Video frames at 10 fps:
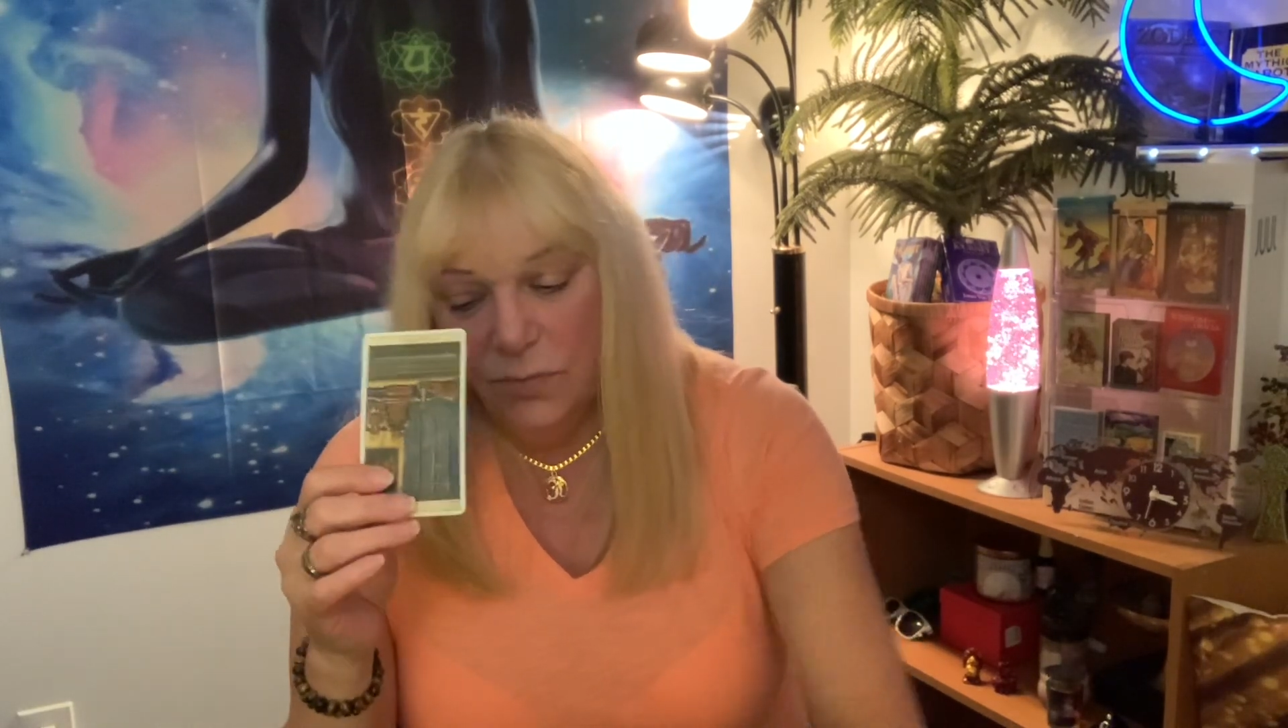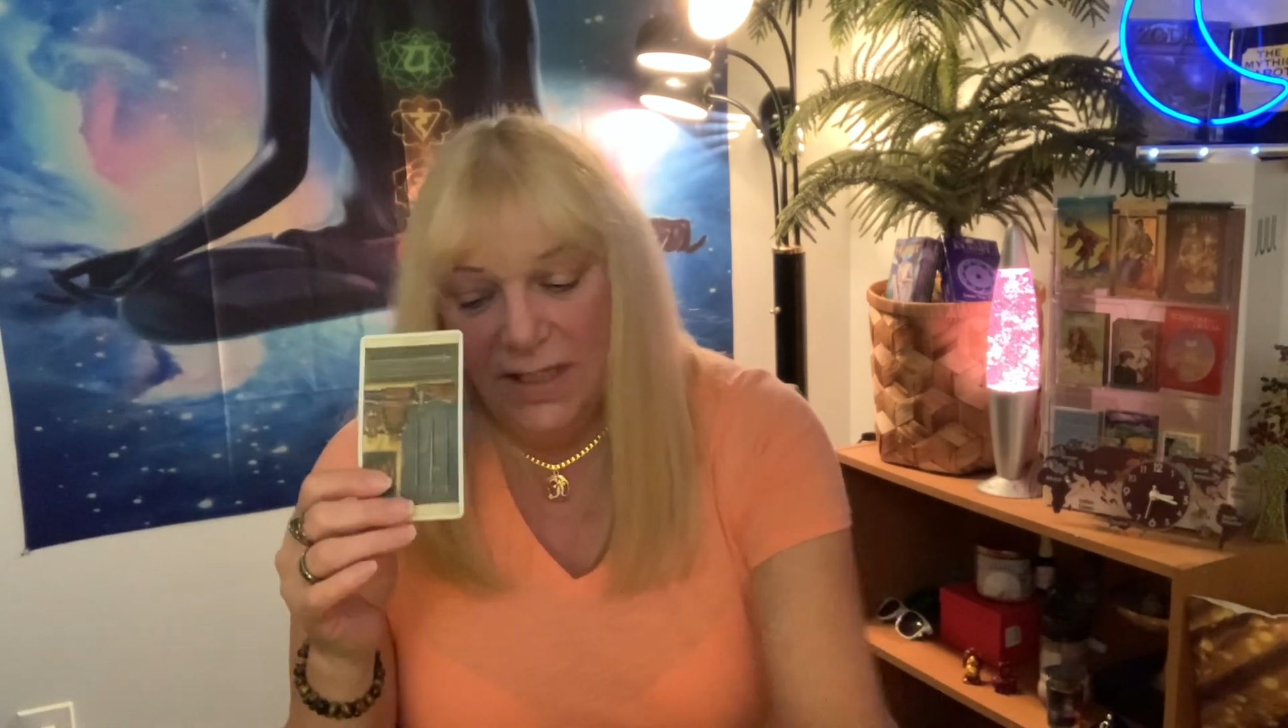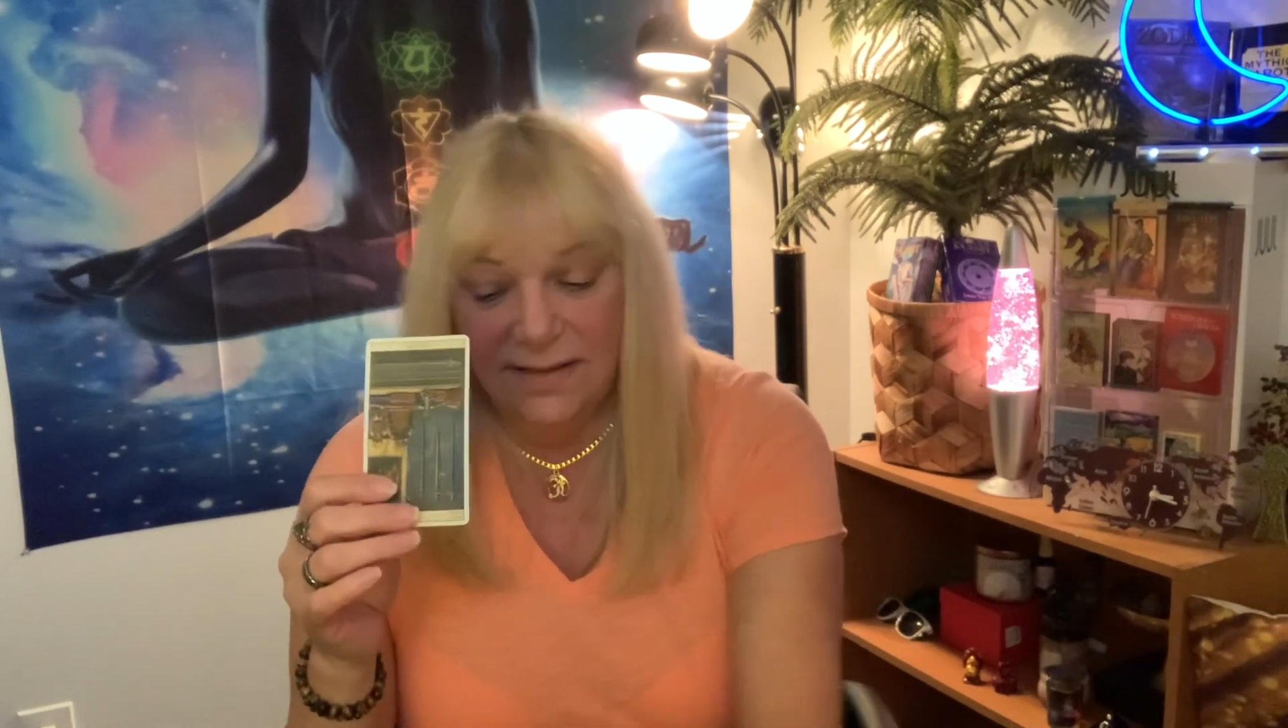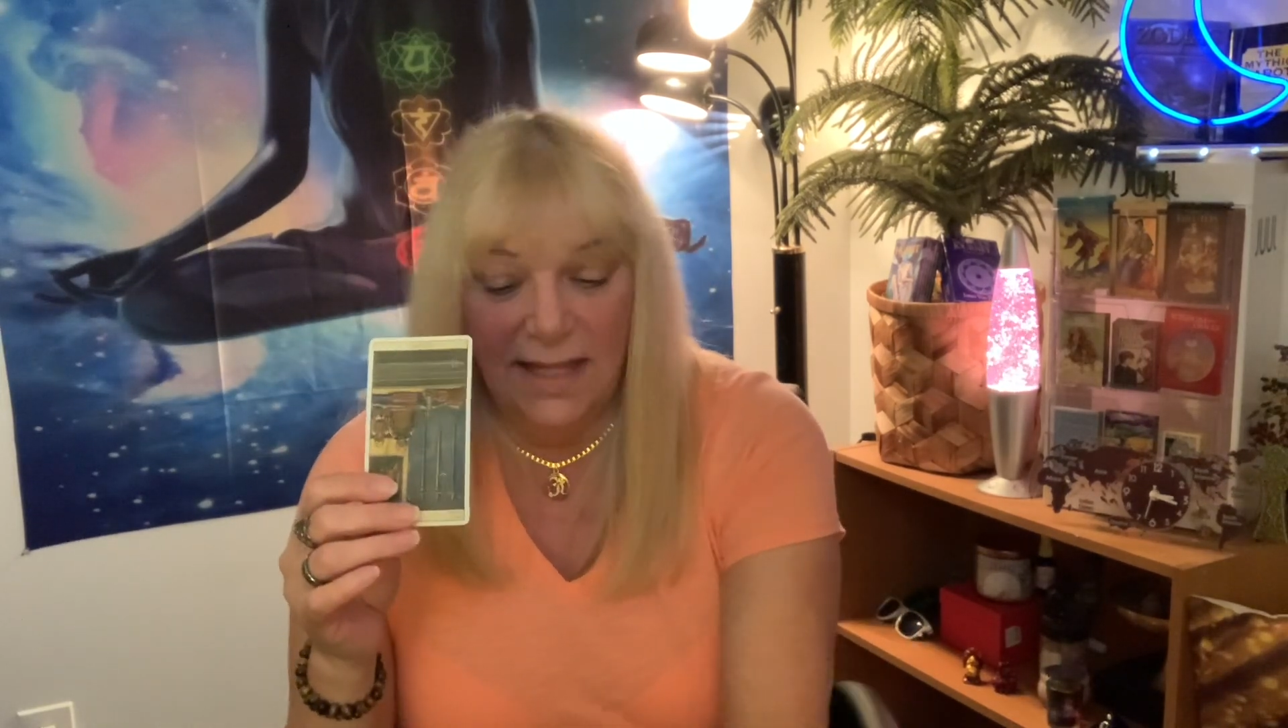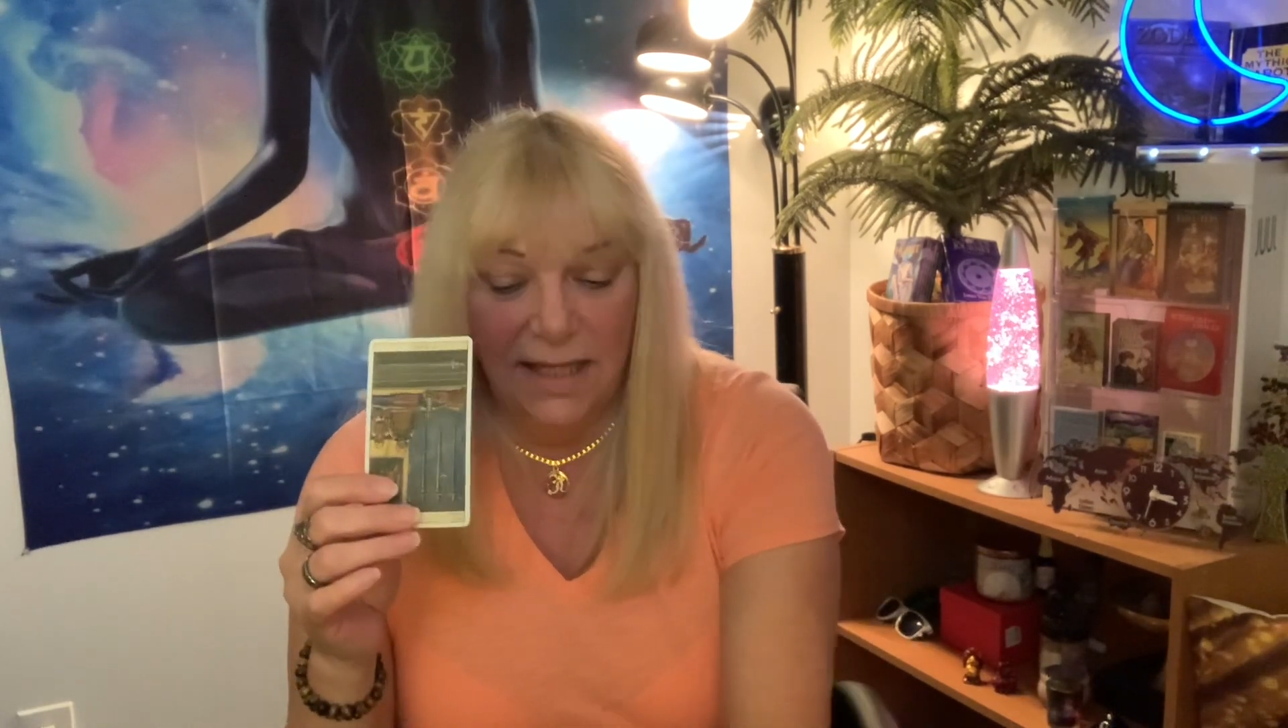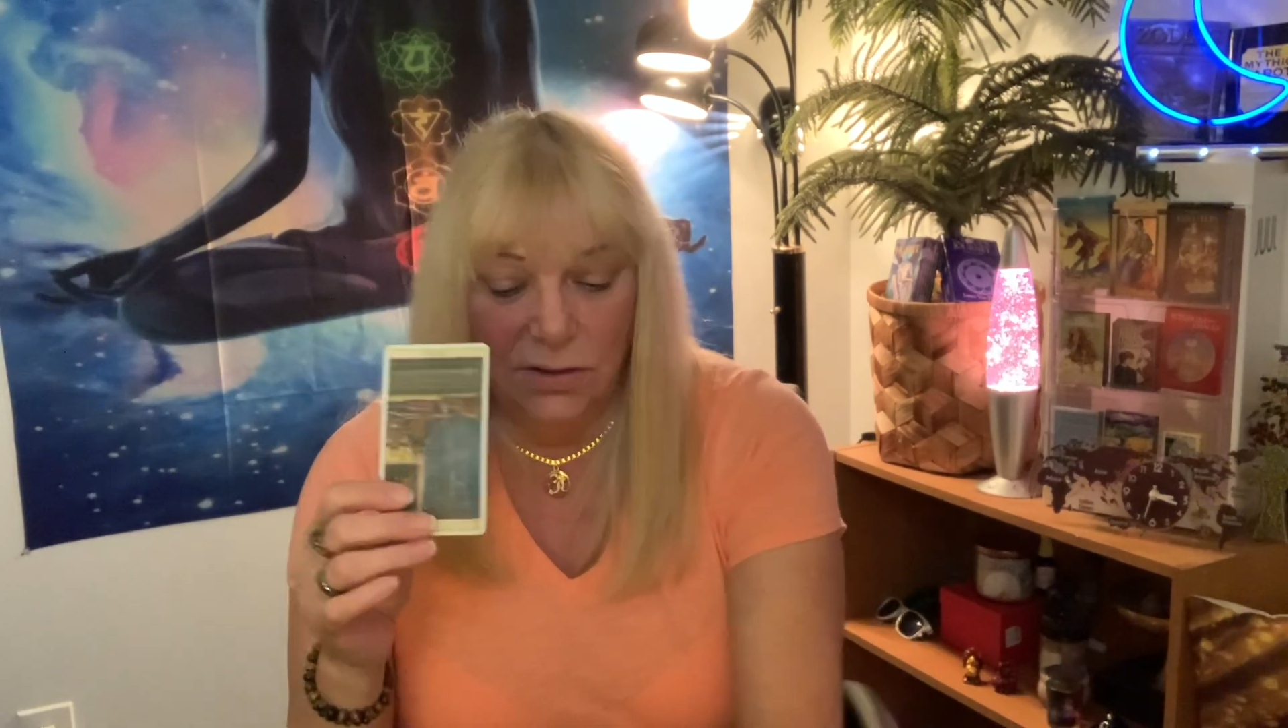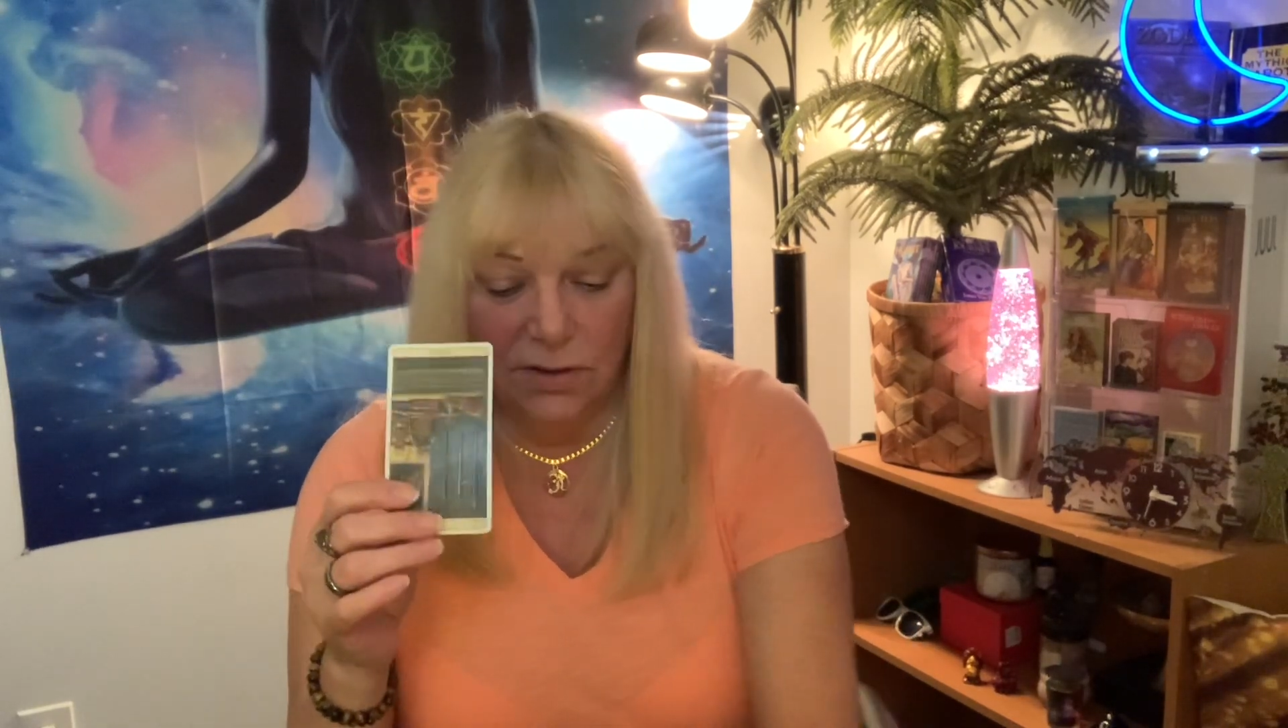week's end